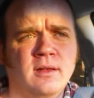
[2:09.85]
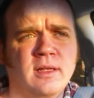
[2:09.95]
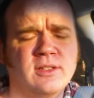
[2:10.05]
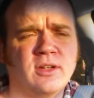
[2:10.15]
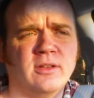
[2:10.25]

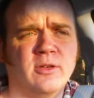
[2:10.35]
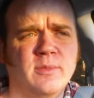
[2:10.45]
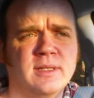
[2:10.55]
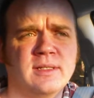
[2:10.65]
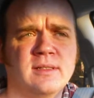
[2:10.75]
They start their
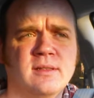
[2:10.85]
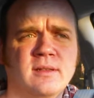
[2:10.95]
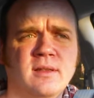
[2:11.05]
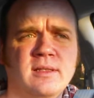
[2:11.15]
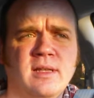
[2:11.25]
business.
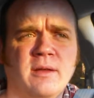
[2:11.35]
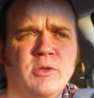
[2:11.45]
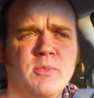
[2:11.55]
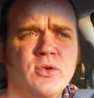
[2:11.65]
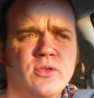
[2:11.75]
They set up
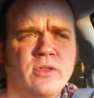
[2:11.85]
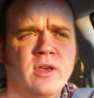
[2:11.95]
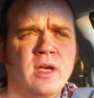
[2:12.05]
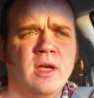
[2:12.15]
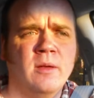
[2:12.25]
the booth.
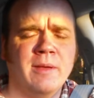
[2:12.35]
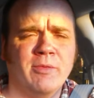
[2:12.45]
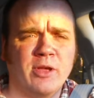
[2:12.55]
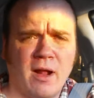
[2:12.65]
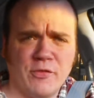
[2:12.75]

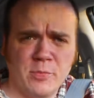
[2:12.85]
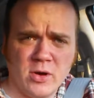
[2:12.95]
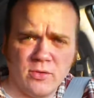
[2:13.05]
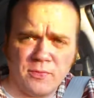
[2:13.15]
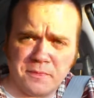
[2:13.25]
People get off the
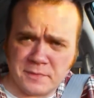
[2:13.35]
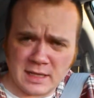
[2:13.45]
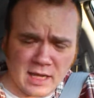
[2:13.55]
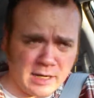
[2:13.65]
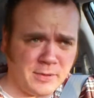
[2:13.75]
boat. They
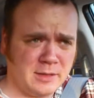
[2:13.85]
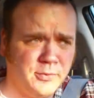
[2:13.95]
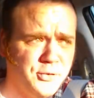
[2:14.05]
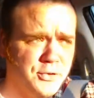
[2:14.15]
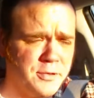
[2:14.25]
line up at the
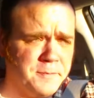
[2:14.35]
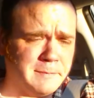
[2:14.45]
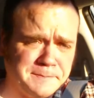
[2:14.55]
booth.